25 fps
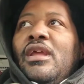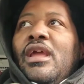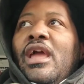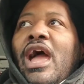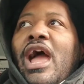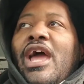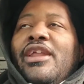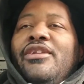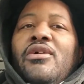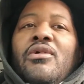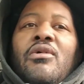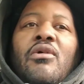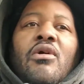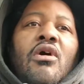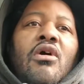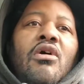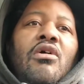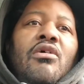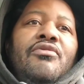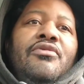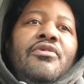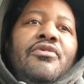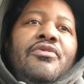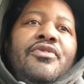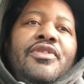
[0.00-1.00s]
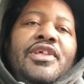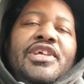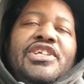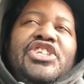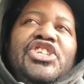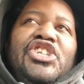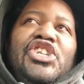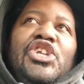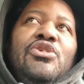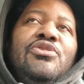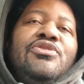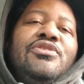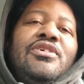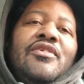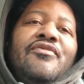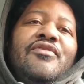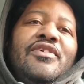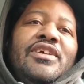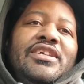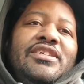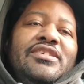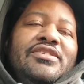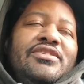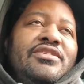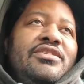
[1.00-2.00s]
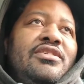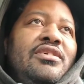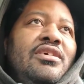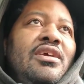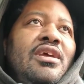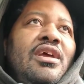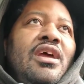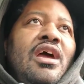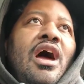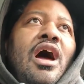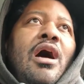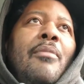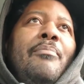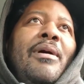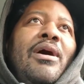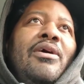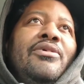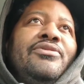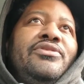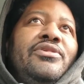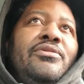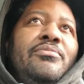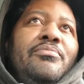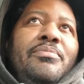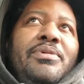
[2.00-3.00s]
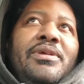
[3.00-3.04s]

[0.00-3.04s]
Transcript: I know all this new stuff is about to